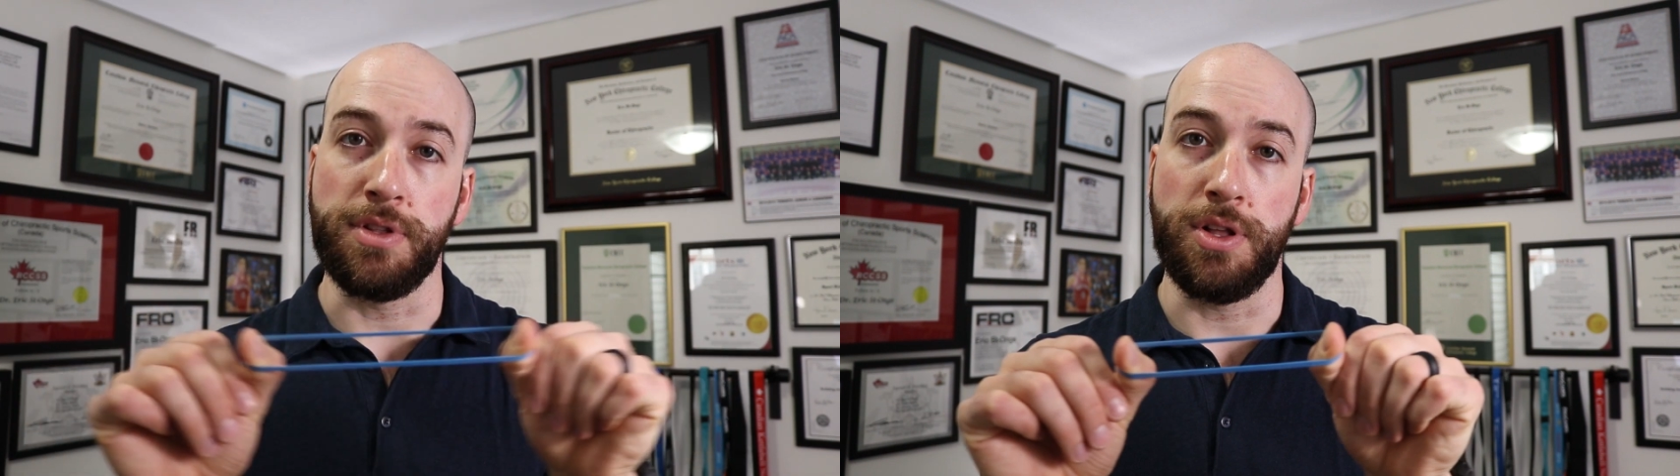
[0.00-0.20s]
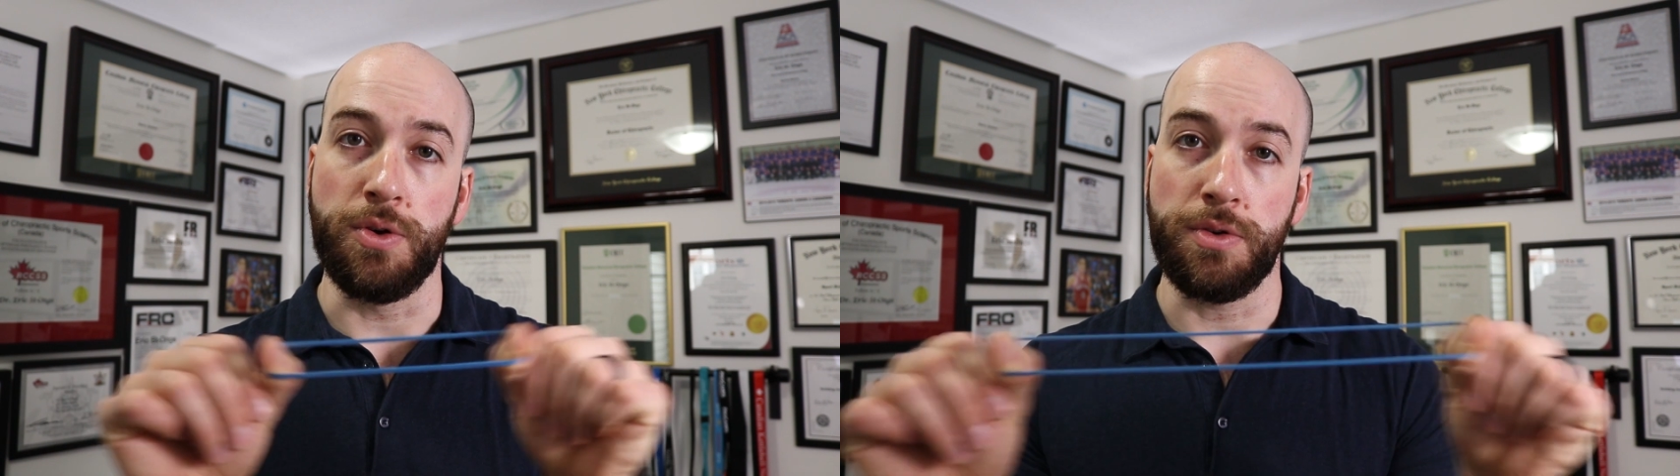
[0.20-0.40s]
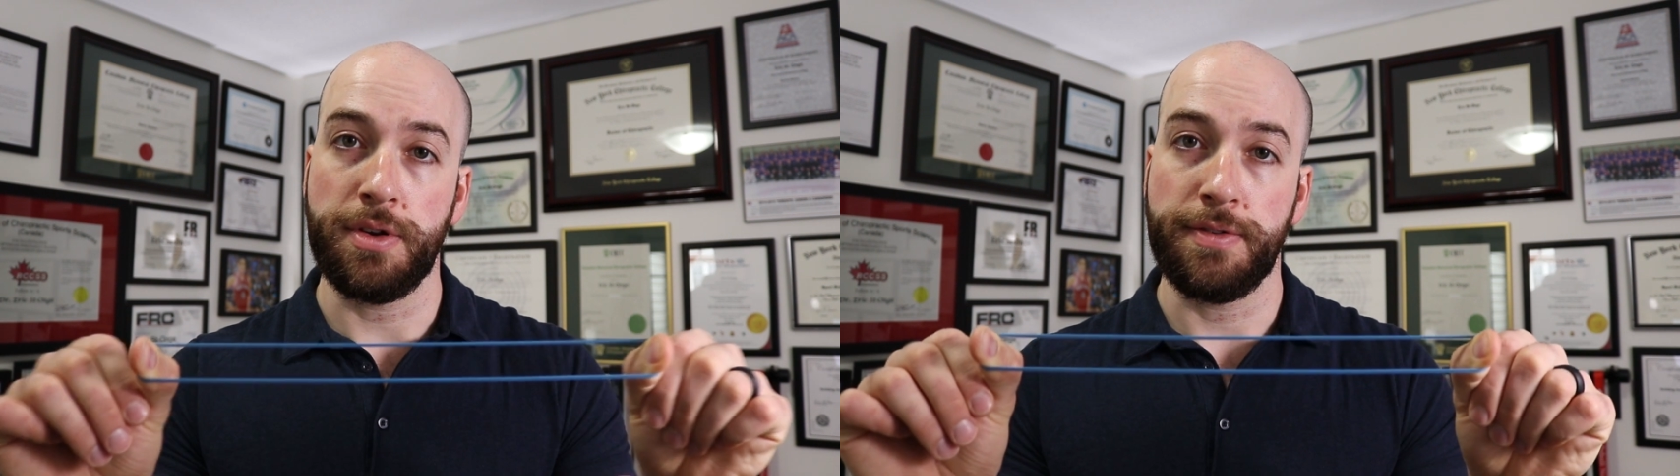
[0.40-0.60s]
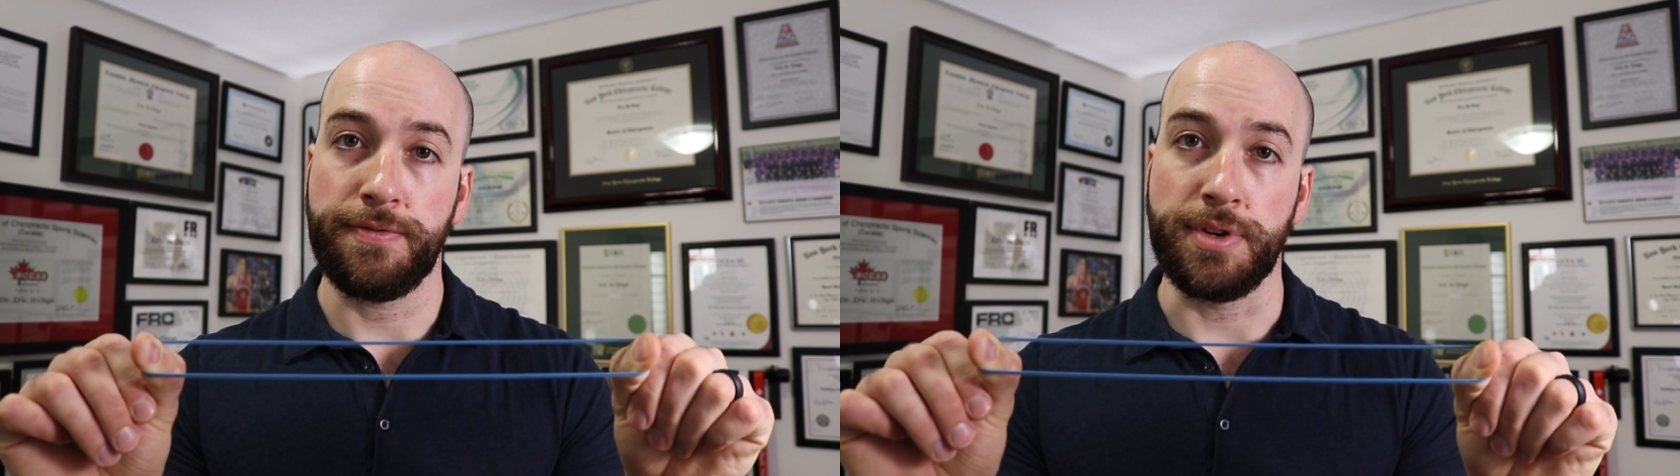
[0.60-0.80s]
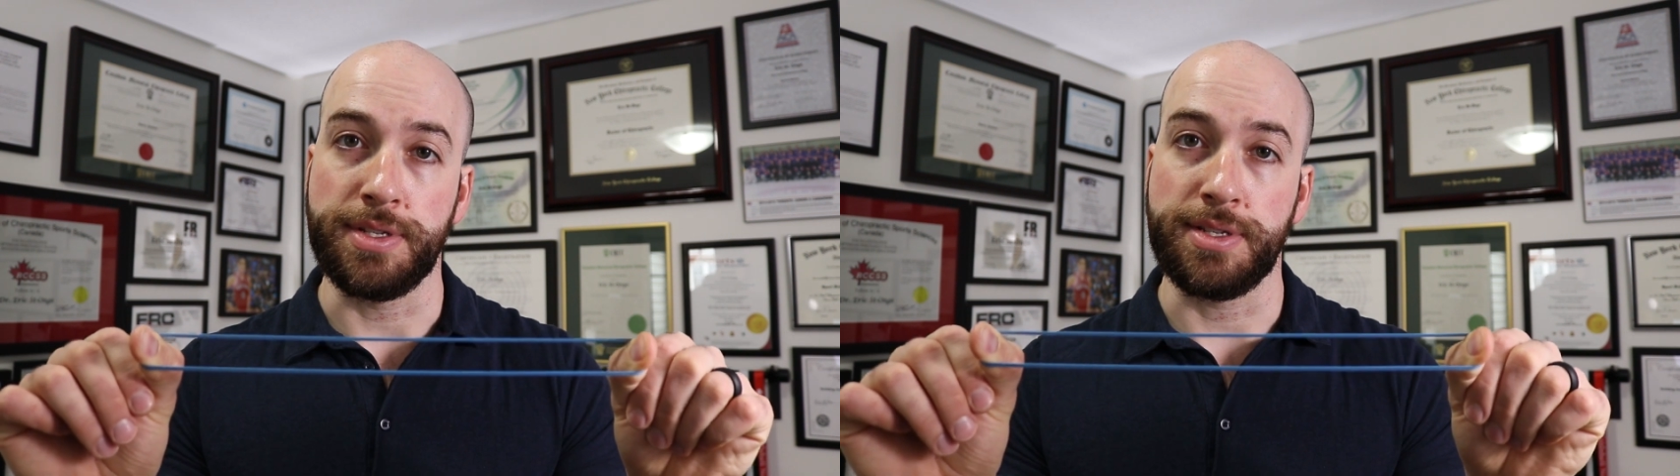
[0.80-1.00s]
load,
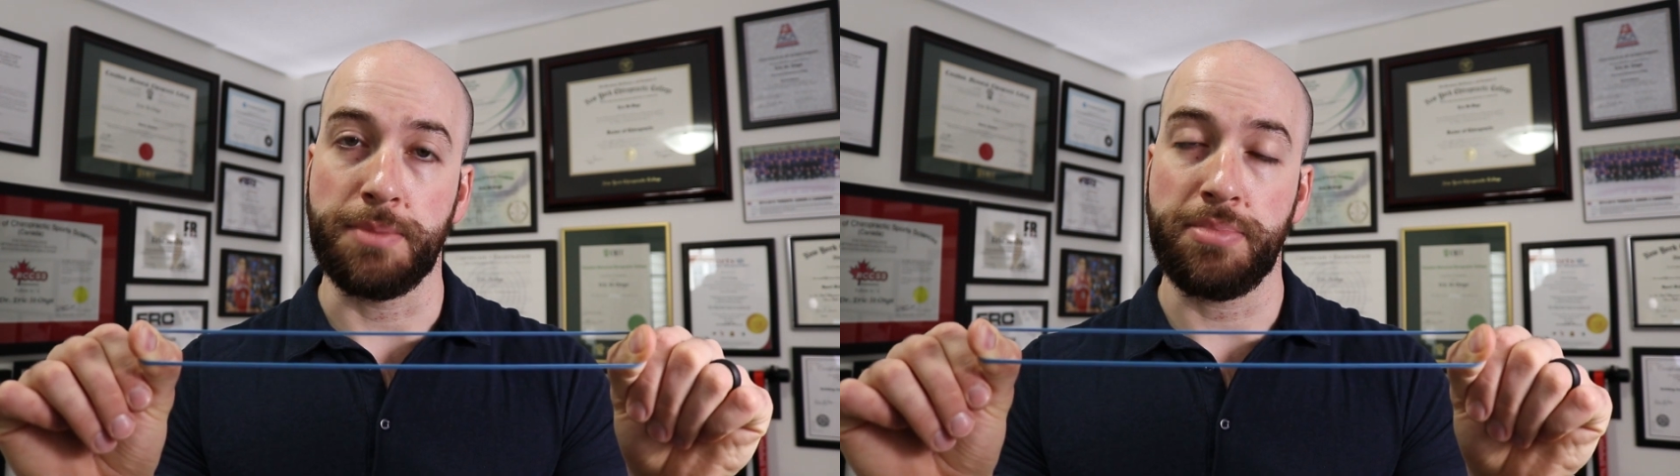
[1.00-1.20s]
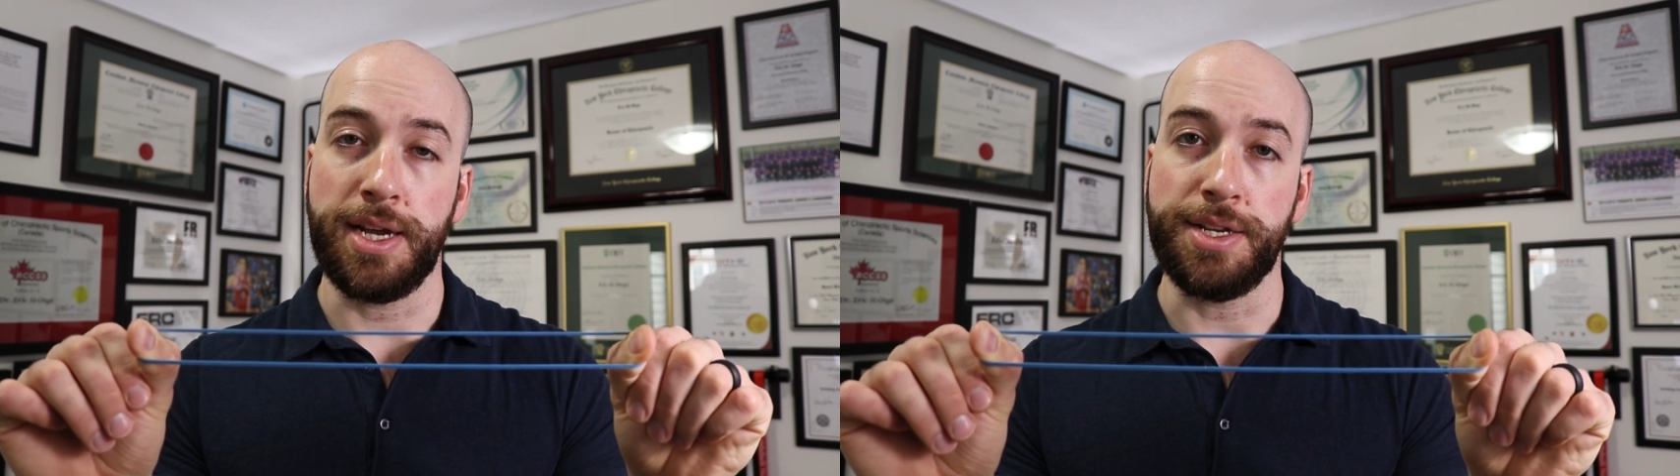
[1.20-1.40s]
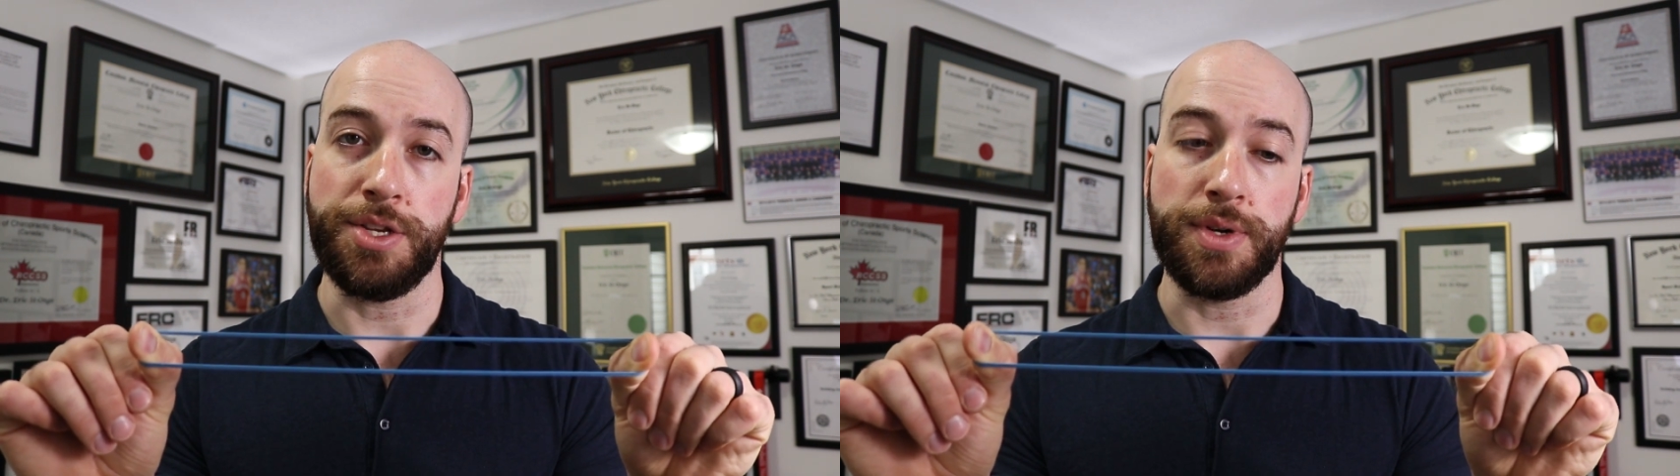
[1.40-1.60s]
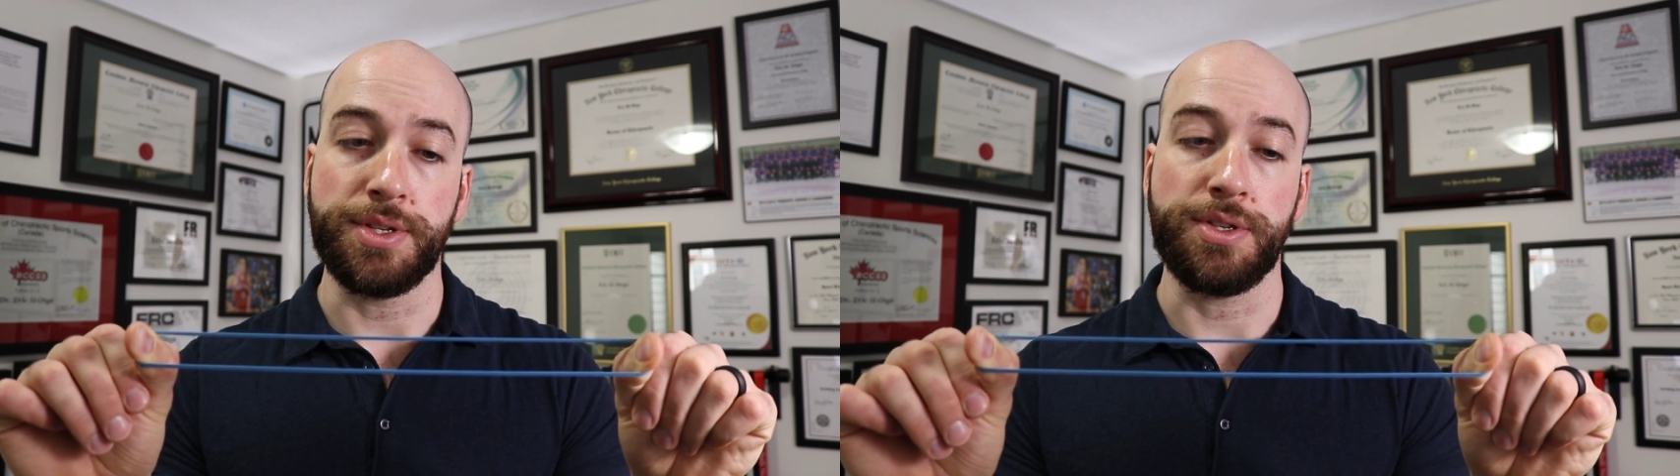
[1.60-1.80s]
for instance, applied to it.